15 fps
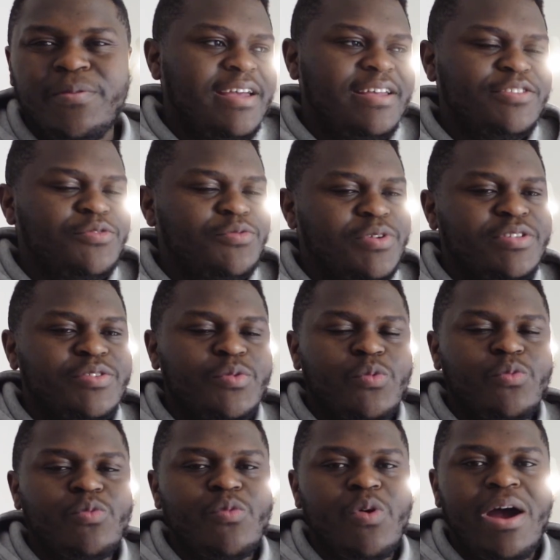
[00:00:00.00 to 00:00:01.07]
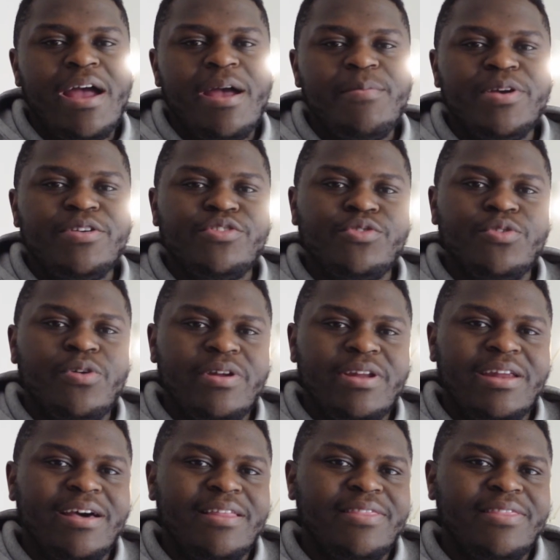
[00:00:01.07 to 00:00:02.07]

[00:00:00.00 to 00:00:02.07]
It's quite a bit shorter than I